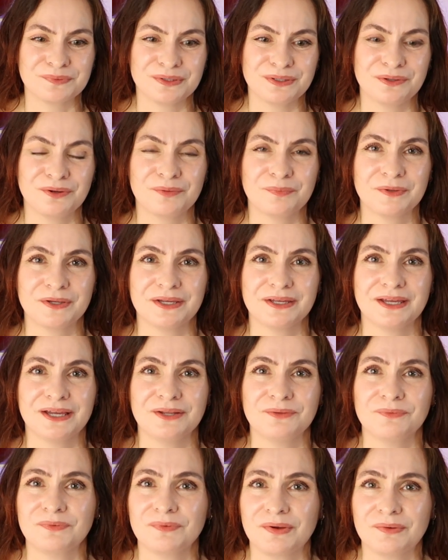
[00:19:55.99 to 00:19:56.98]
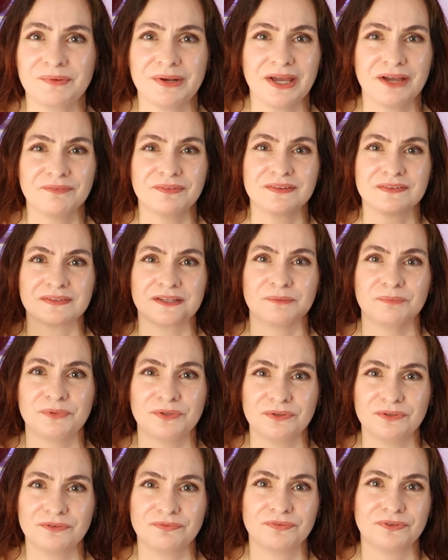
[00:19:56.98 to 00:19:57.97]
really hoping I would have this like
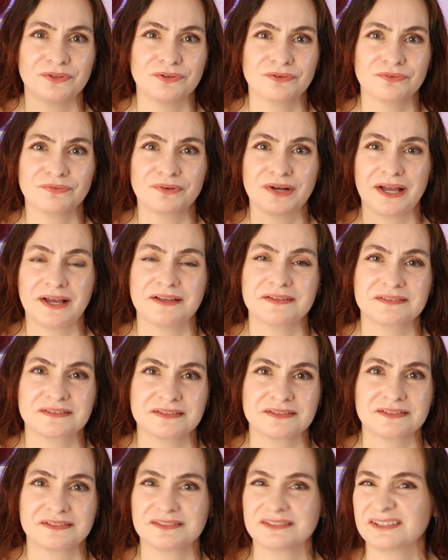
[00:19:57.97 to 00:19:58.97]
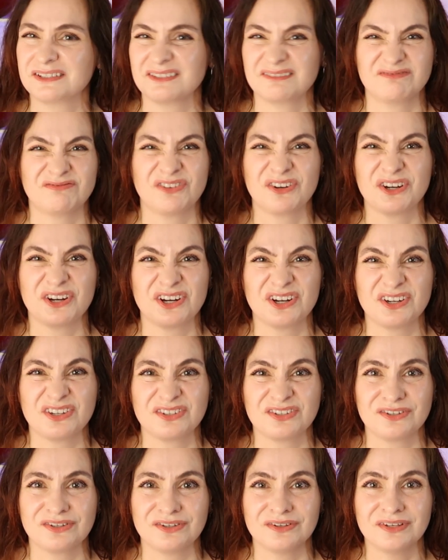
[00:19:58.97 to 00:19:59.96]
beautiful grass for her
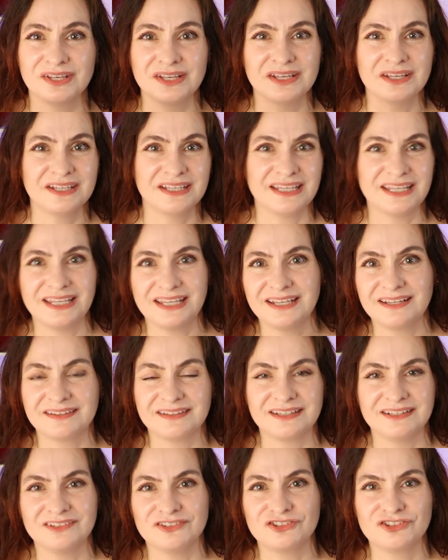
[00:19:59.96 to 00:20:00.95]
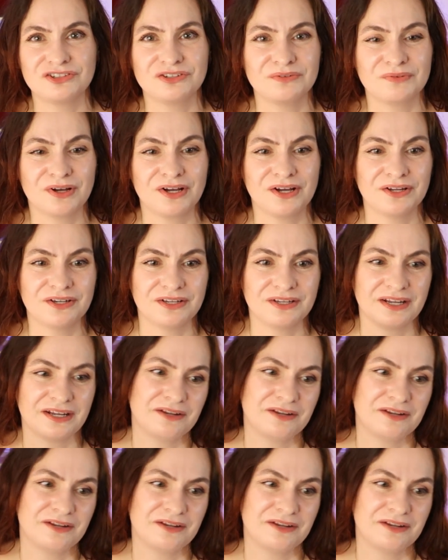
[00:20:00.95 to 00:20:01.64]
to eat and chew on, and